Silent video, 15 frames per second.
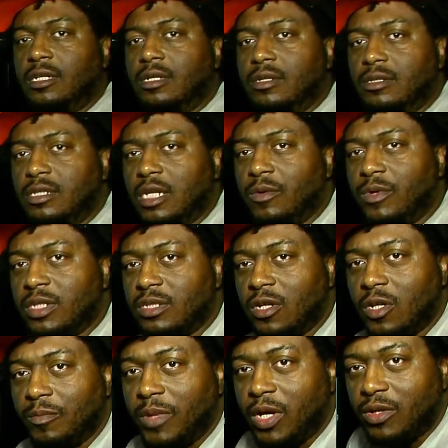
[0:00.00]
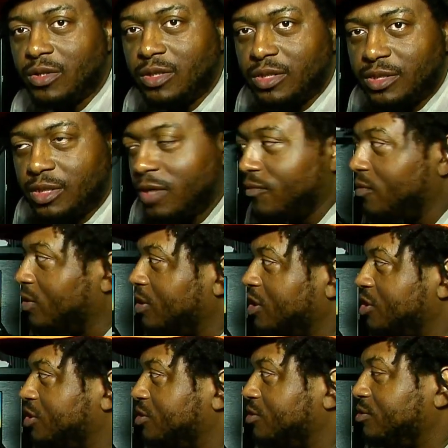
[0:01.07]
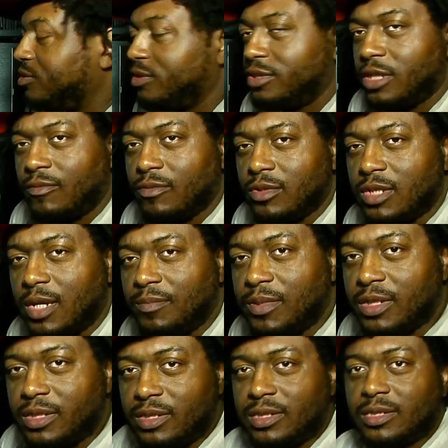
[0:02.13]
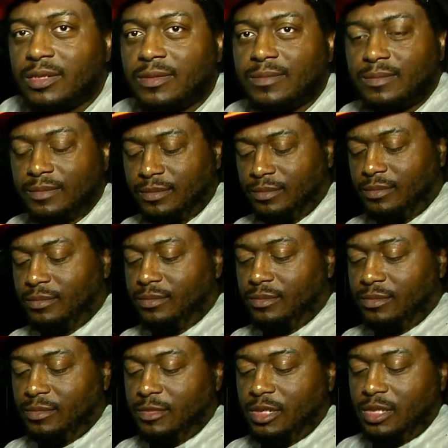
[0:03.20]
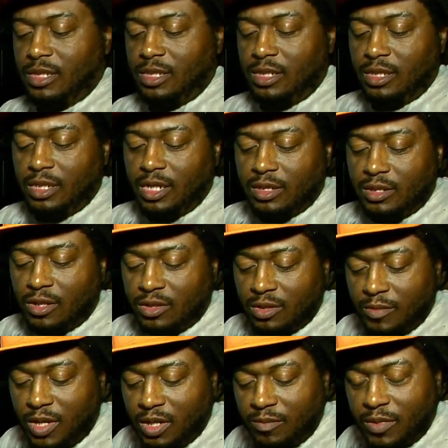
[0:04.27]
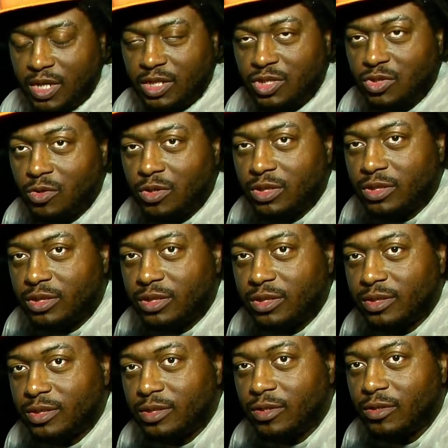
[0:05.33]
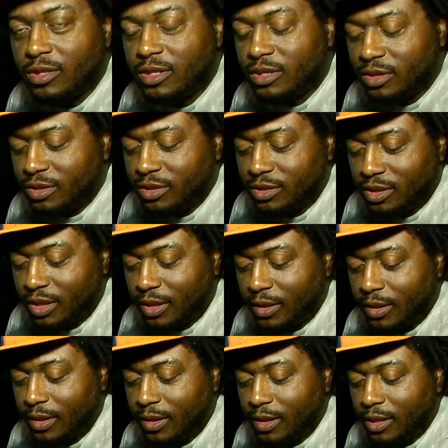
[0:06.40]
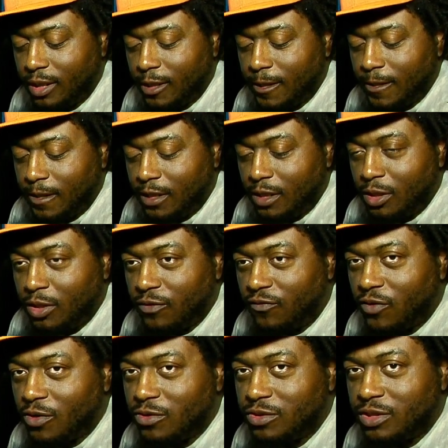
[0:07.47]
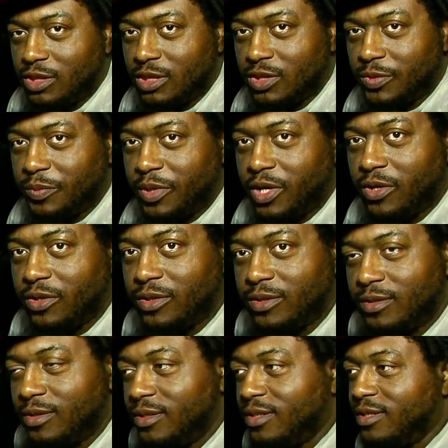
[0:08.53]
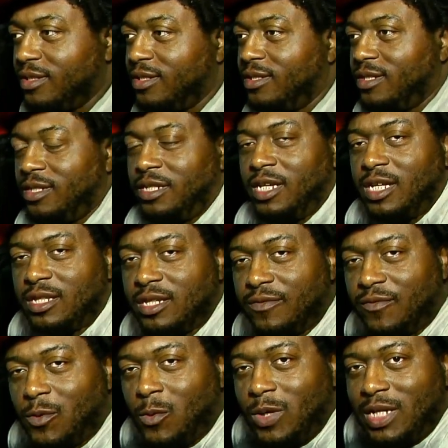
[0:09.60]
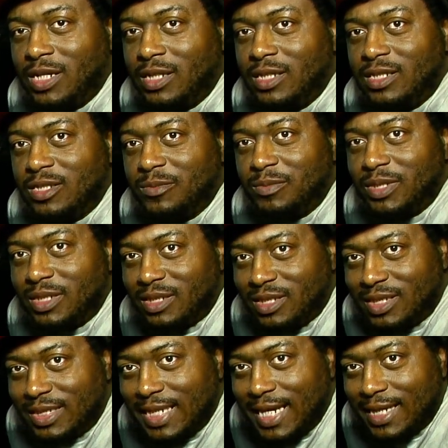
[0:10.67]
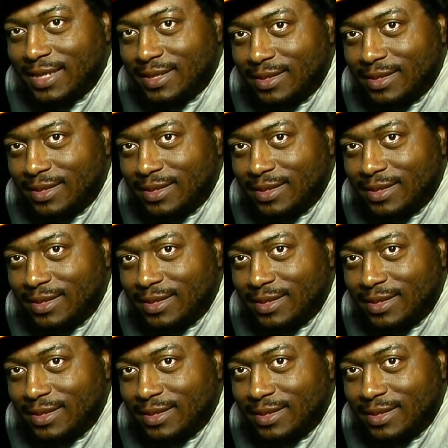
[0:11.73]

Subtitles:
Today I want to talk about several issues, several topics that I talked about in my shorts earlier. The first is about the death of Queen Elizabeth II